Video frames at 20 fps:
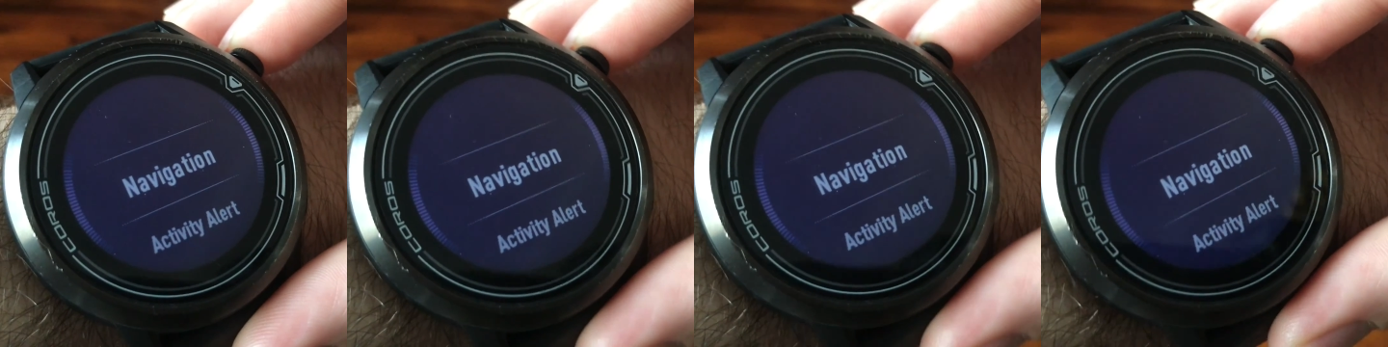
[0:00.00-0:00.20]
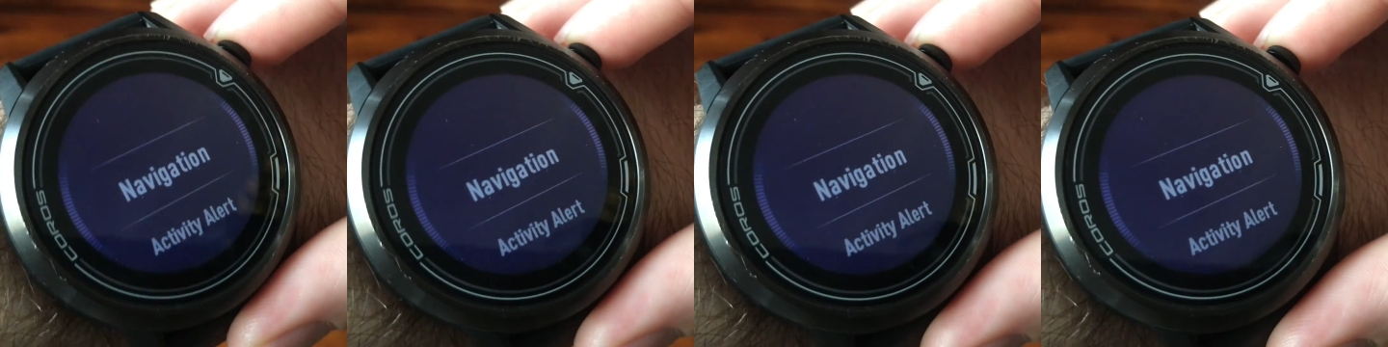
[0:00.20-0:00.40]

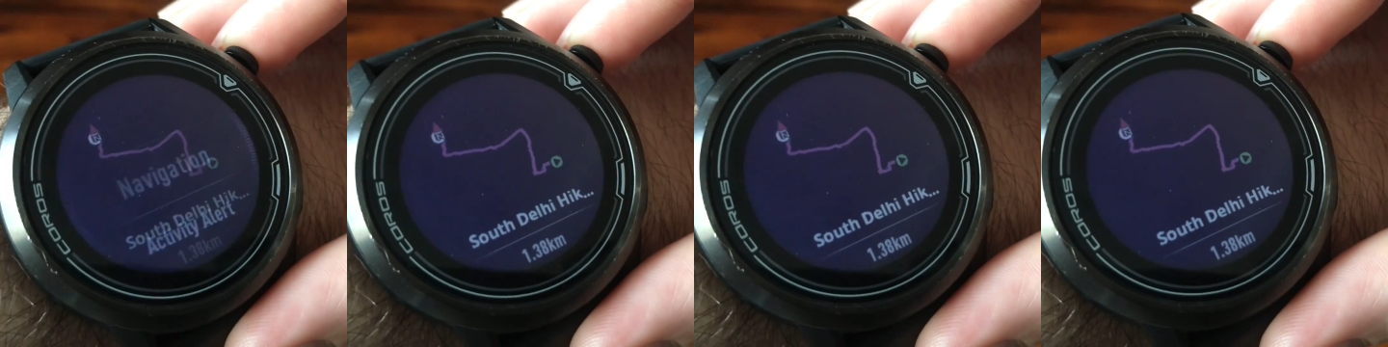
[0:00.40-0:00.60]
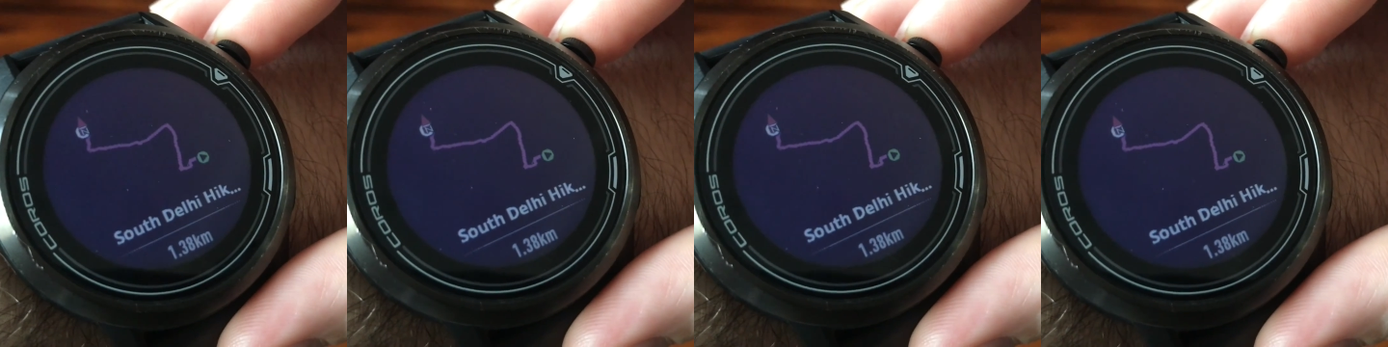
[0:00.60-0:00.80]

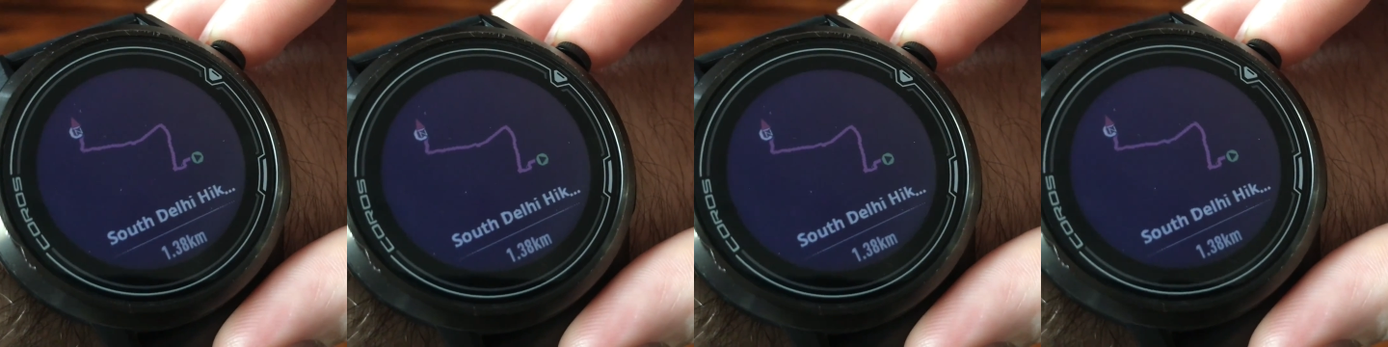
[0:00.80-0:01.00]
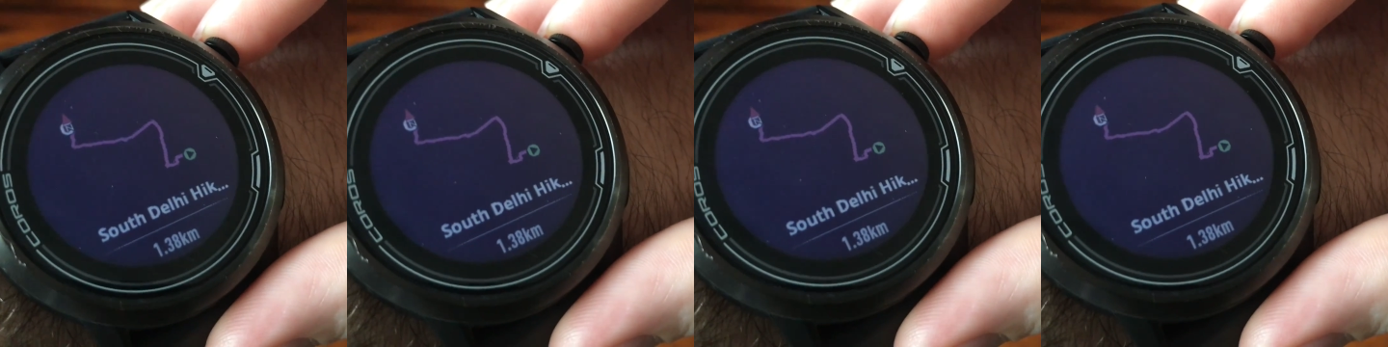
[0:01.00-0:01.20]
navigation
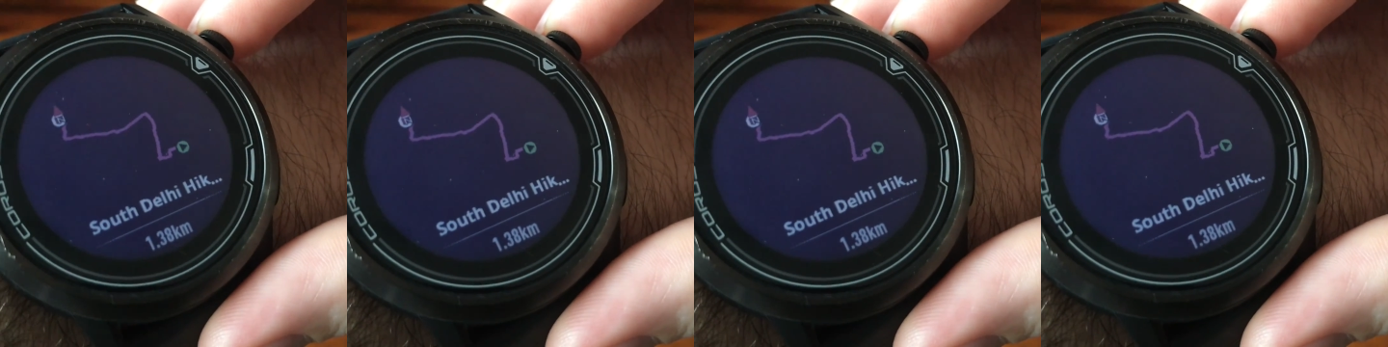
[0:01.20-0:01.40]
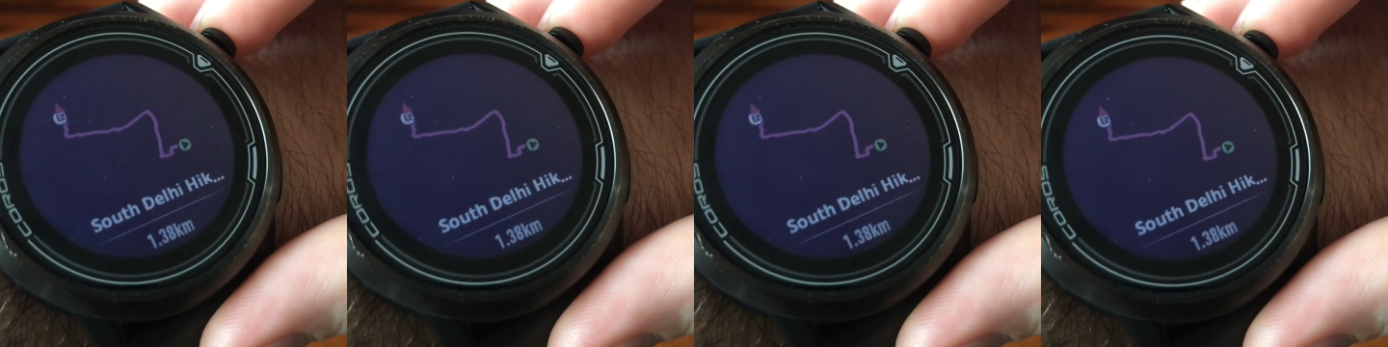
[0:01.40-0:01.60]
mode,
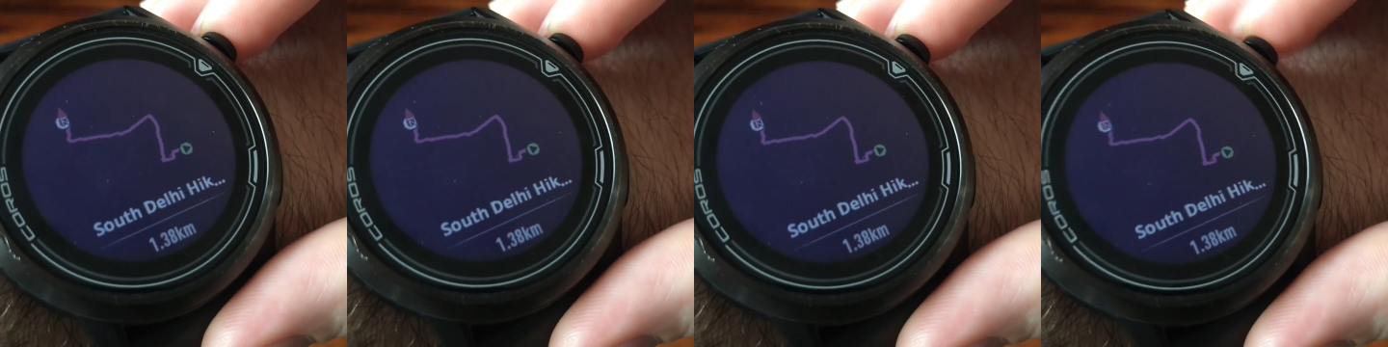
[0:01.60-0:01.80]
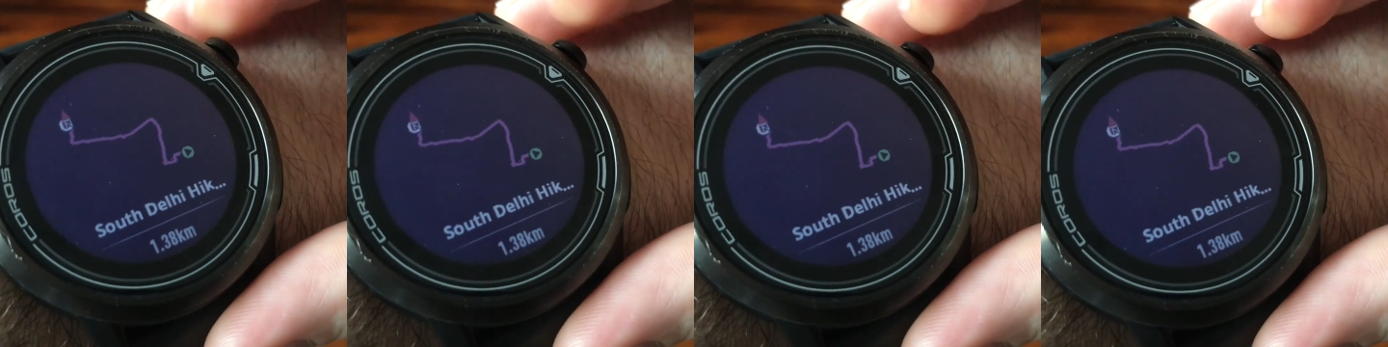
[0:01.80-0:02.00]

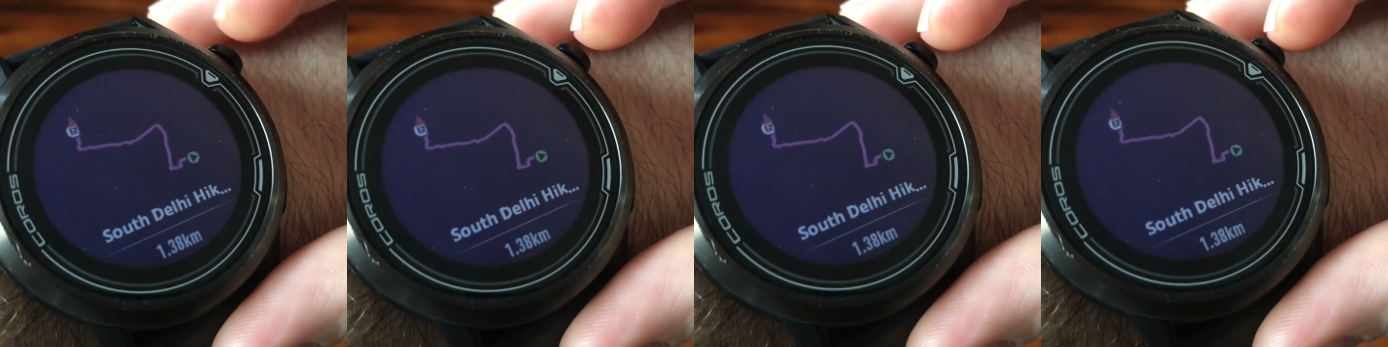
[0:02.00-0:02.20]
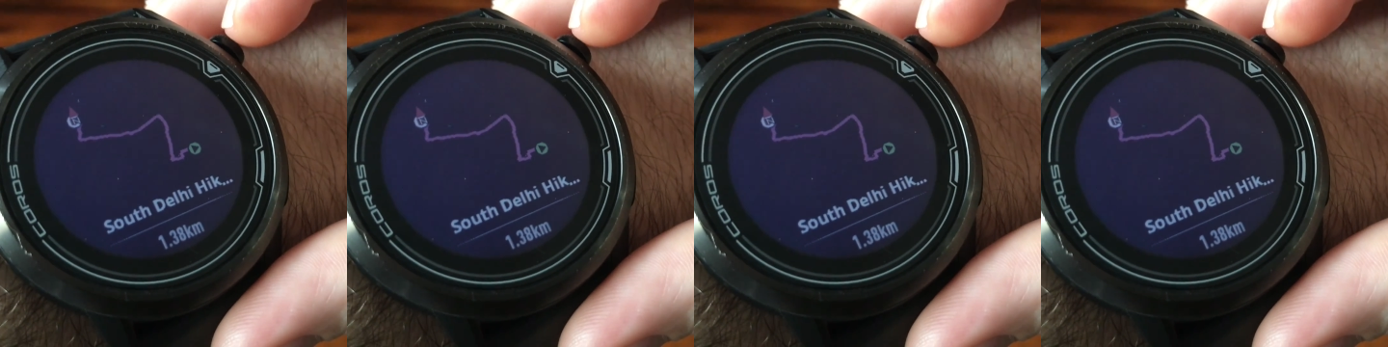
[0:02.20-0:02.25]
like